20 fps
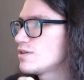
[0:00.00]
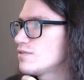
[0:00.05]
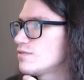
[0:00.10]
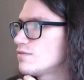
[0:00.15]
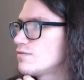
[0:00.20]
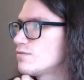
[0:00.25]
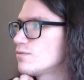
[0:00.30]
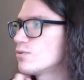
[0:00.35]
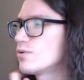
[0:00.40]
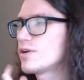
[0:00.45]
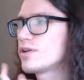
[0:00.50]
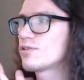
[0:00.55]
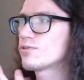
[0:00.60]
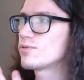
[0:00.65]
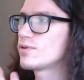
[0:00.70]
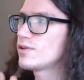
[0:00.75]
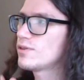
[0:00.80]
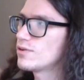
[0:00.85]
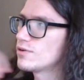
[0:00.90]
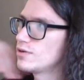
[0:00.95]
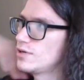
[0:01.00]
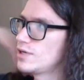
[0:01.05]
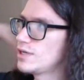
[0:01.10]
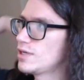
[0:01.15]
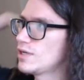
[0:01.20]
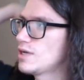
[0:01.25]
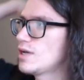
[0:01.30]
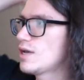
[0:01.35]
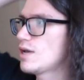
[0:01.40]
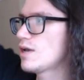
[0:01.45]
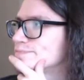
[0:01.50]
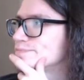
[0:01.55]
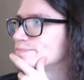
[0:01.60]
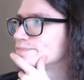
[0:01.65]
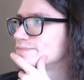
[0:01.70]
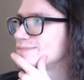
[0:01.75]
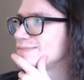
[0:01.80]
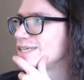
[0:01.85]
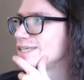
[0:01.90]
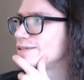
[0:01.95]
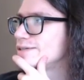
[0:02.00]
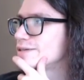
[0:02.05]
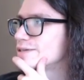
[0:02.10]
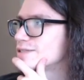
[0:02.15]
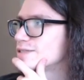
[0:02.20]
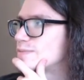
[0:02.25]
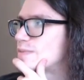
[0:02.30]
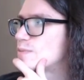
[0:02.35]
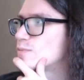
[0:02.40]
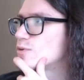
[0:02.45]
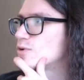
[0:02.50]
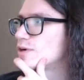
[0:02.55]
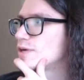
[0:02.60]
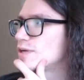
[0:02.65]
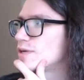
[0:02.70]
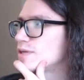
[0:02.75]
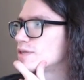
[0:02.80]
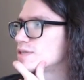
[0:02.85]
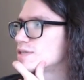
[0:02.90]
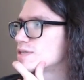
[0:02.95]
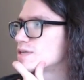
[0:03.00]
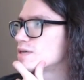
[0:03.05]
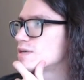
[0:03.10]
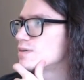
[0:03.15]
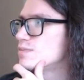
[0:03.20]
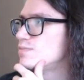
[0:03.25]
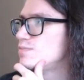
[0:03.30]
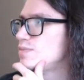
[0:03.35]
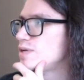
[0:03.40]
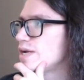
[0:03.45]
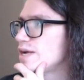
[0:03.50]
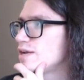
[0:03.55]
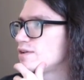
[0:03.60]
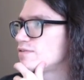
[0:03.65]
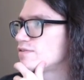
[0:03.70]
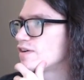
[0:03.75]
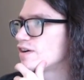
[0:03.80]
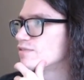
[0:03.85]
4330, 8 gigs of memory, and a B85